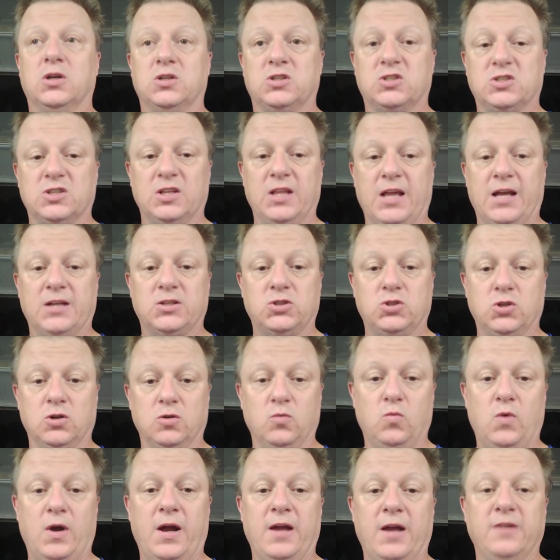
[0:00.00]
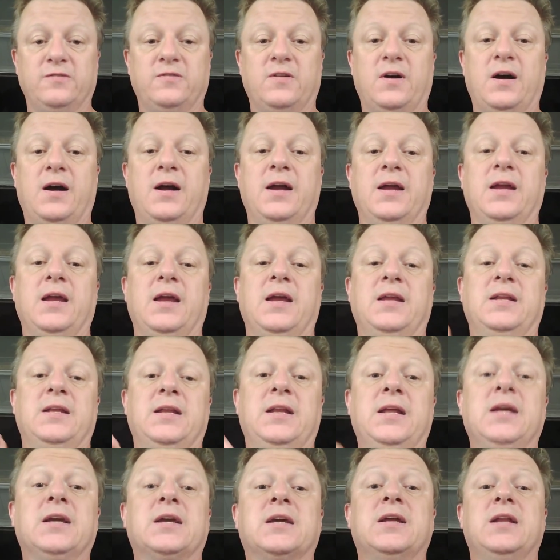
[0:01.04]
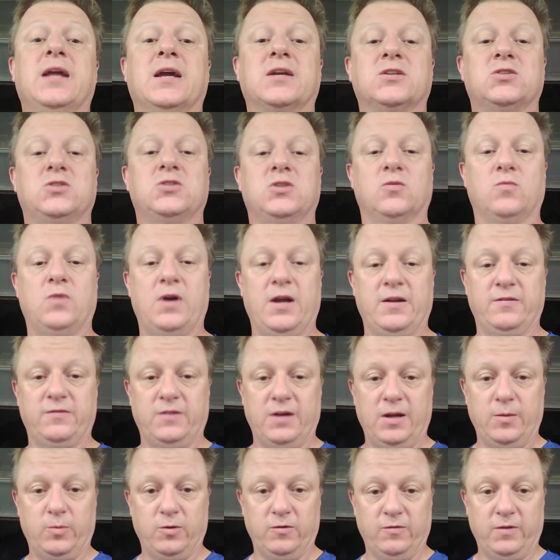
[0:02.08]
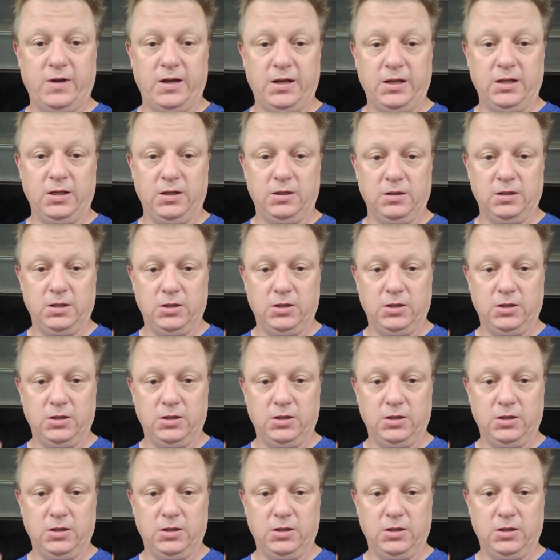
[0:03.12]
select your Wi-Fi, and then it connects to your Wi-Fi, providing